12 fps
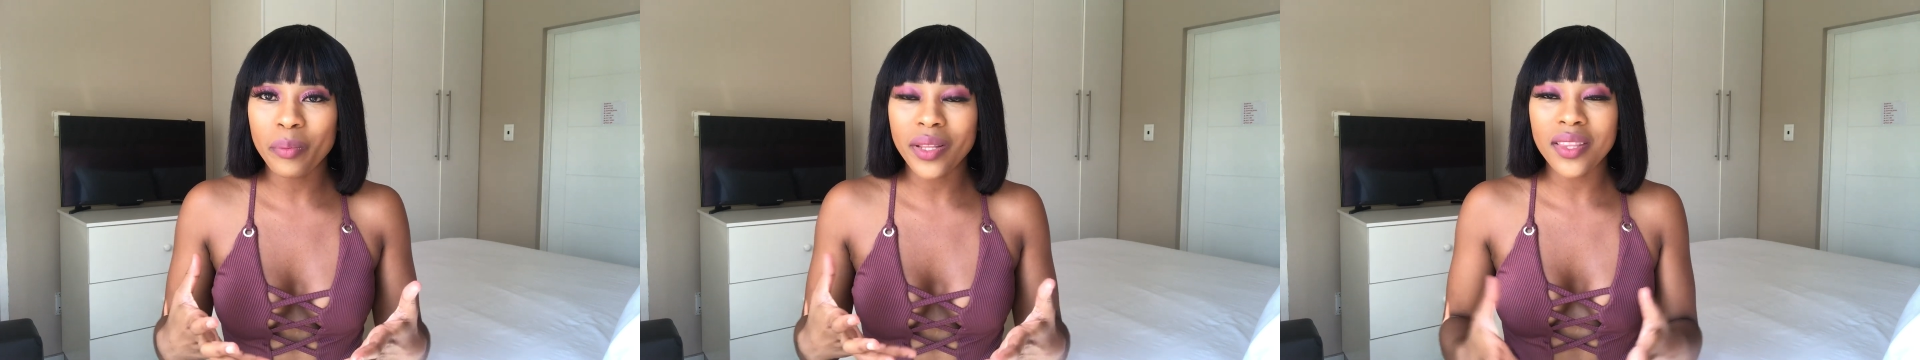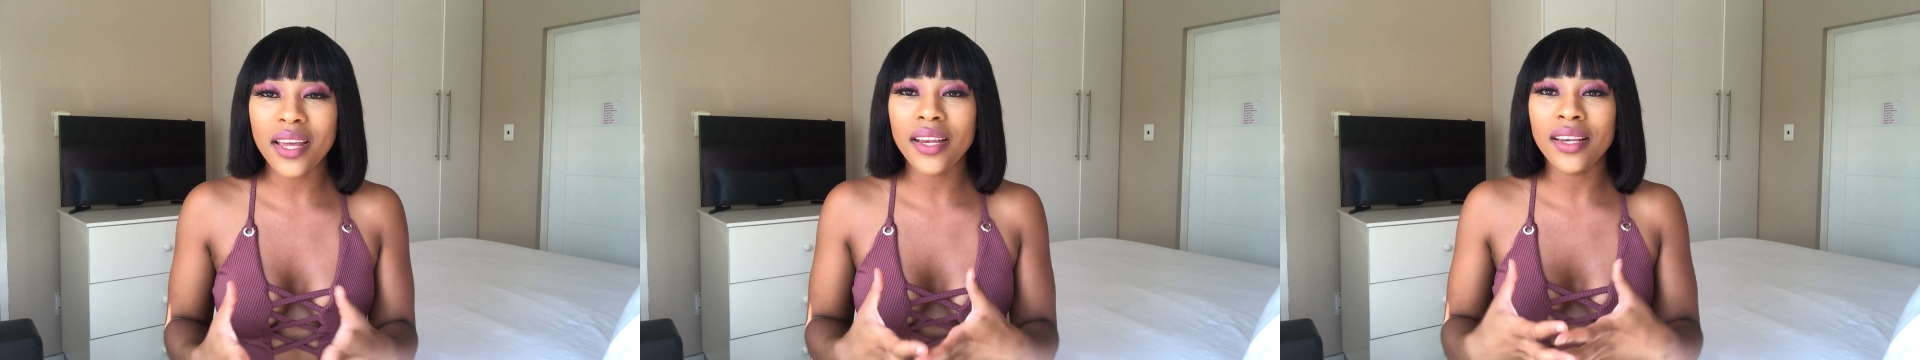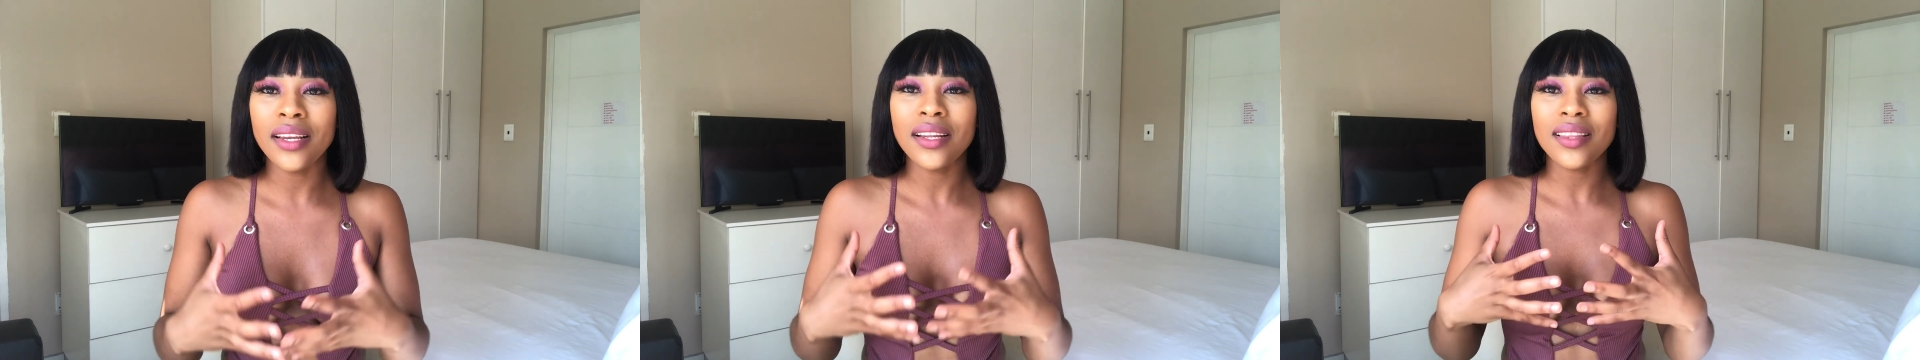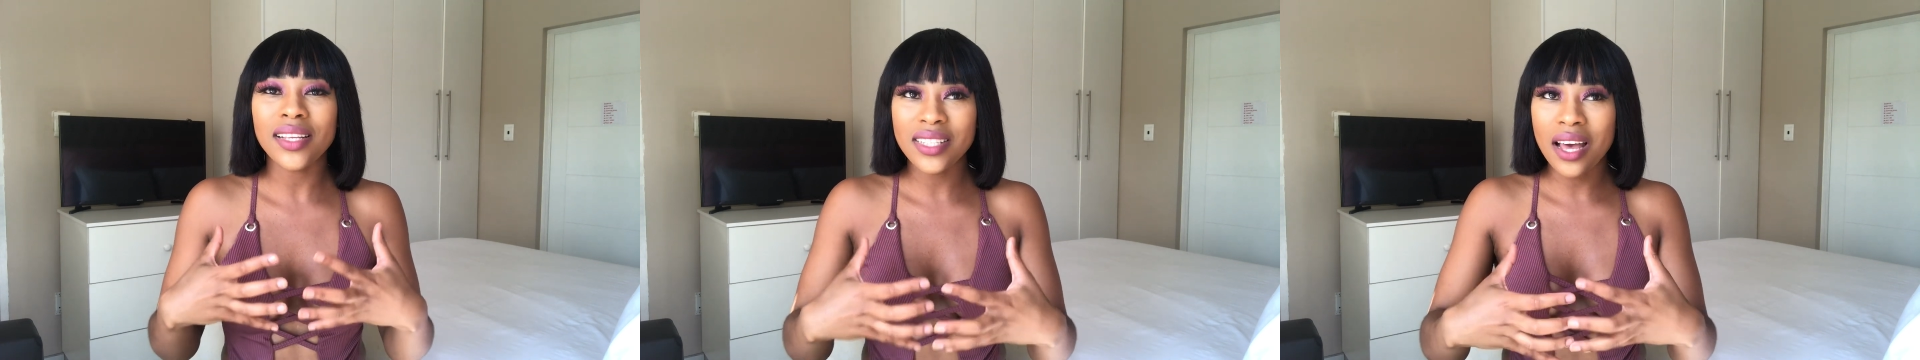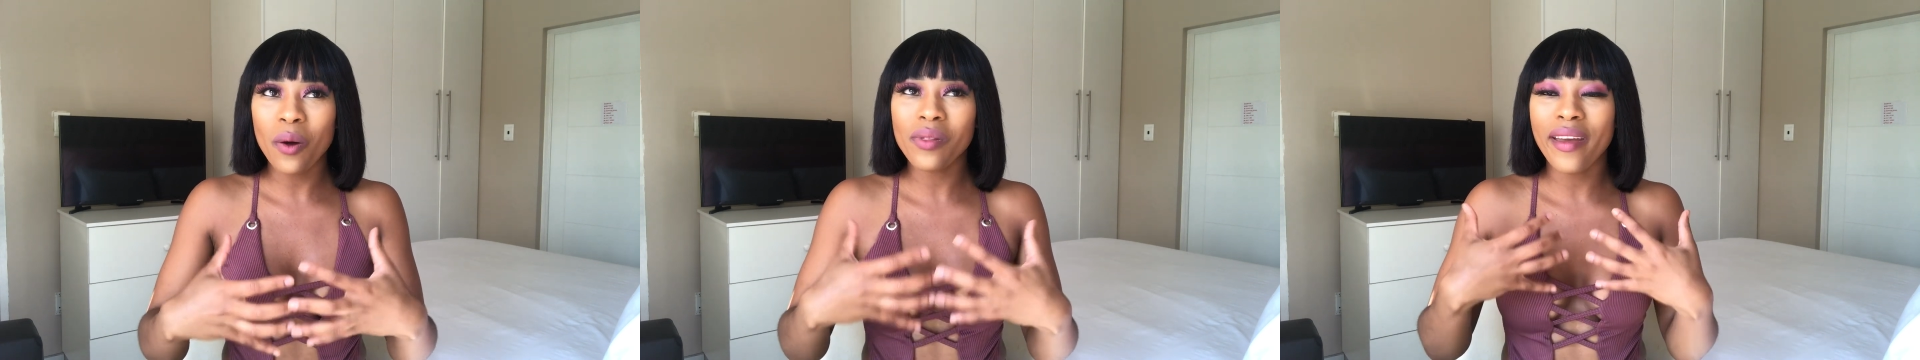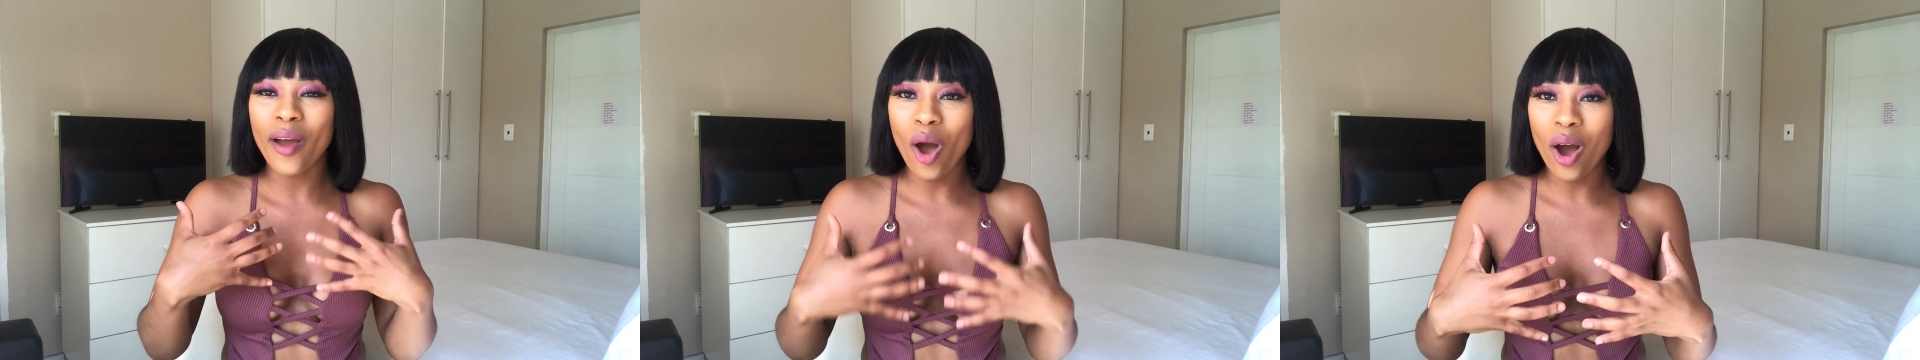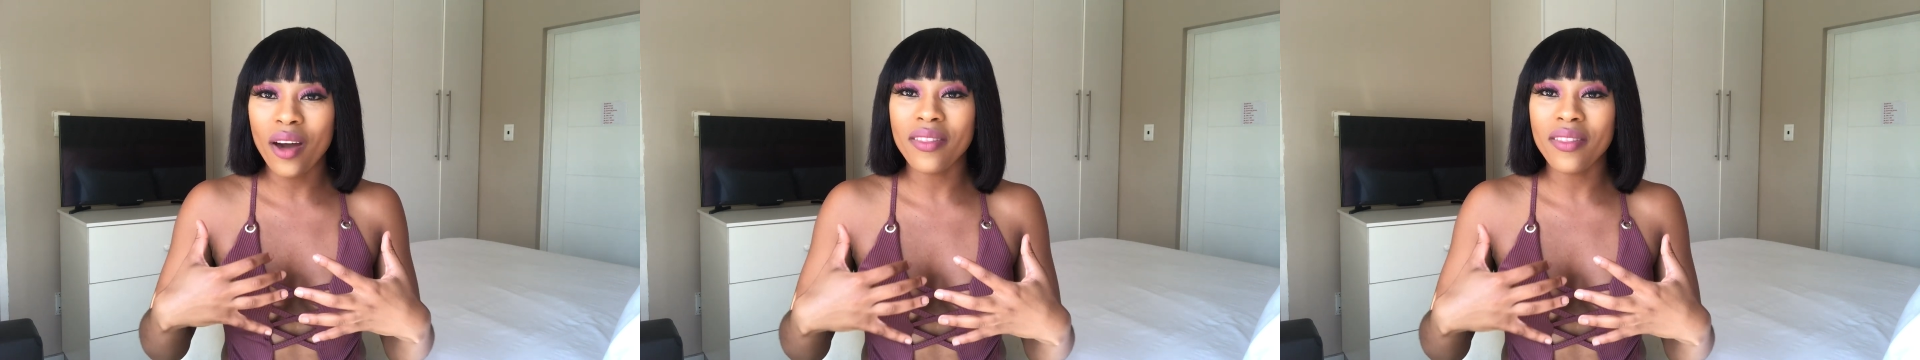but then that's how they are.